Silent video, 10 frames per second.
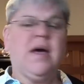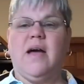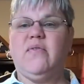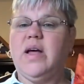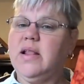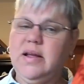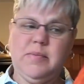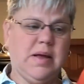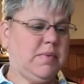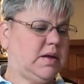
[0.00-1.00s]
I felt like
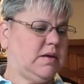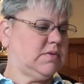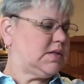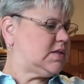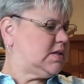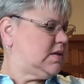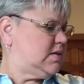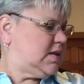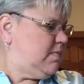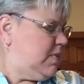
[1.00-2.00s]
maybe it was
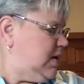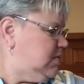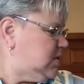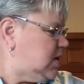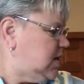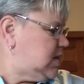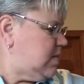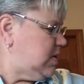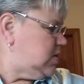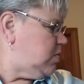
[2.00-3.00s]
somebody was trying to tell
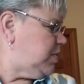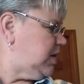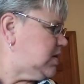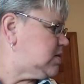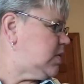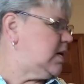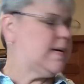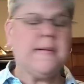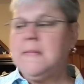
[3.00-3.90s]
me, don't bring this one.